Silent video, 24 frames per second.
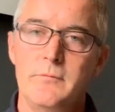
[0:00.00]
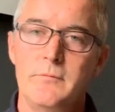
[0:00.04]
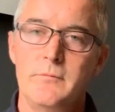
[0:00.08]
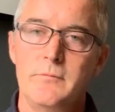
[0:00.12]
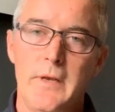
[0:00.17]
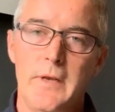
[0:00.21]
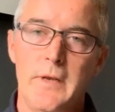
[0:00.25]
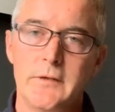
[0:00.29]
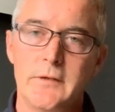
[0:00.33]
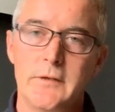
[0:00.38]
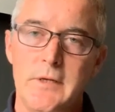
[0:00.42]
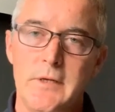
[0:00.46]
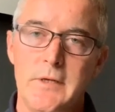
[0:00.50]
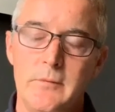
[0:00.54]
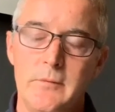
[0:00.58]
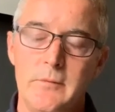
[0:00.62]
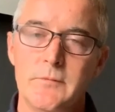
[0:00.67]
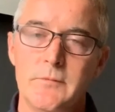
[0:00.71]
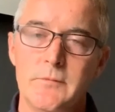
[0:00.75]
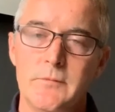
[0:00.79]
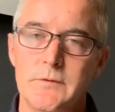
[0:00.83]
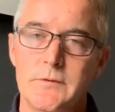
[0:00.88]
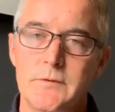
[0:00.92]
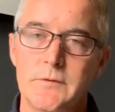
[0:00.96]
meaning
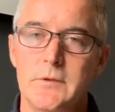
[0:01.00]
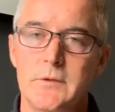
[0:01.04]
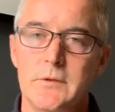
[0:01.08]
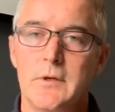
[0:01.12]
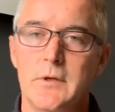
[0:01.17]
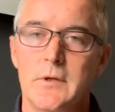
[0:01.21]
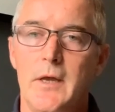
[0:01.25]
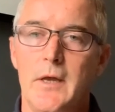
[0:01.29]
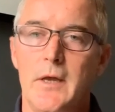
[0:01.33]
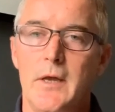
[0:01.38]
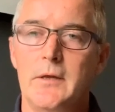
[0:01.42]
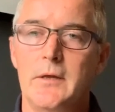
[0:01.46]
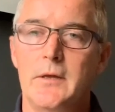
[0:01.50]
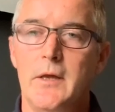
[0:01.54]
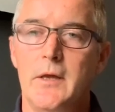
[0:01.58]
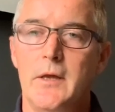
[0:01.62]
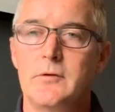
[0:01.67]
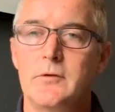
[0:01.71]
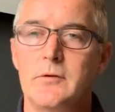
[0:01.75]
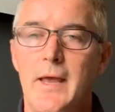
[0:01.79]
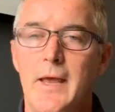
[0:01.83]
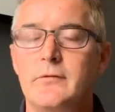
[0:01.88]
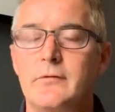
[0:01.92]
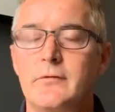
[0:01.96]
Teams
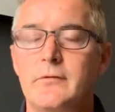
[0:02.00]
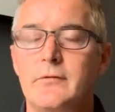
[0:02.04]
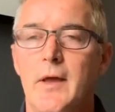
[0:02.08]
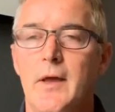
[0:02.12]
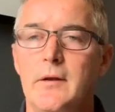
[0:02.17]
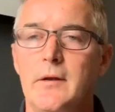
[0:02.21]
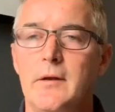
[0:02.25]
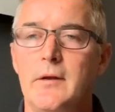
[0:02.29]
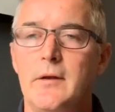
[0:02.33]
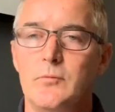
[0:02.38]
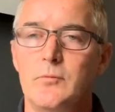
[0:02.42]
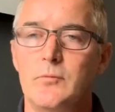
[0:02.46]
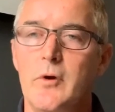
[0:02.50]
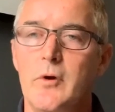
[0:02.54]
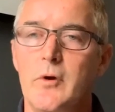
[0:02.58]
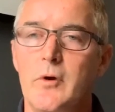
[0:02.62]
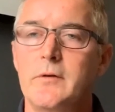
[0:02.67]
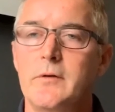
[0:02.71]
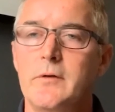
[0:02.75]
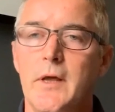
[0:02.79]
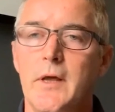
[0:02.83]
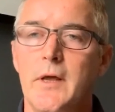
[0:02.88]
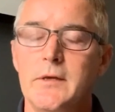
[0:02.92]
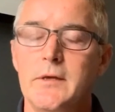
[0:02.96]
and Excel and Word
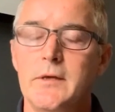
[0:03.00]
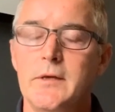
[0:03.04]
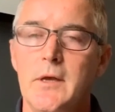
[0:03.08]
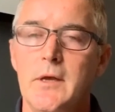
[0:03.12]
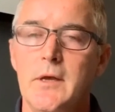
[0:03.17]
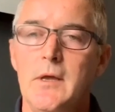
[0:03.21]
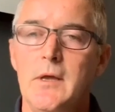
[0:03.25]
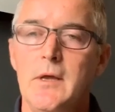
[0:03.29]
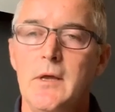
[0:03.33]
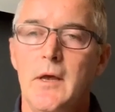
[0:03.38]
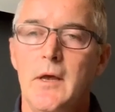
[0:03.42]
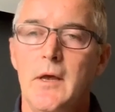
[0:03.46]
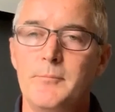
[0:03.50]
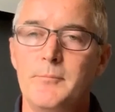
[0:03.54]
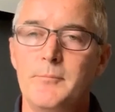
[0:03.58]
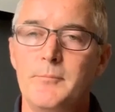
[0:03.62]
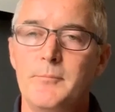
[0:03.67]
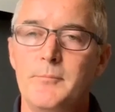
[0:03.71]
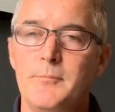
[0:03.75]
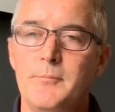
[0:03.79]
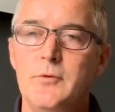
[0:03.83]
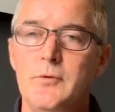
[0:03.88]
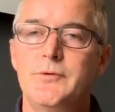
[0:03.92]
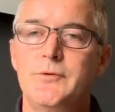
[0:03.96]
and the like, and
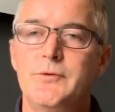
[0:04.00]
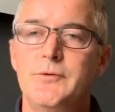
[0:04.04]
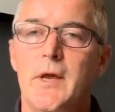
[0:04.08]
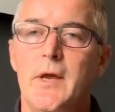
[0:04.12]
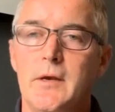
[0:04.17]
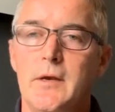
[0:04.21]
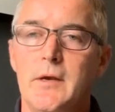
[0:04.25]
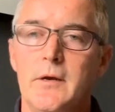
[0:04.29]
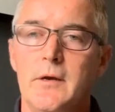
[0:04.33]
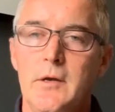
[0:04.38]
pulled together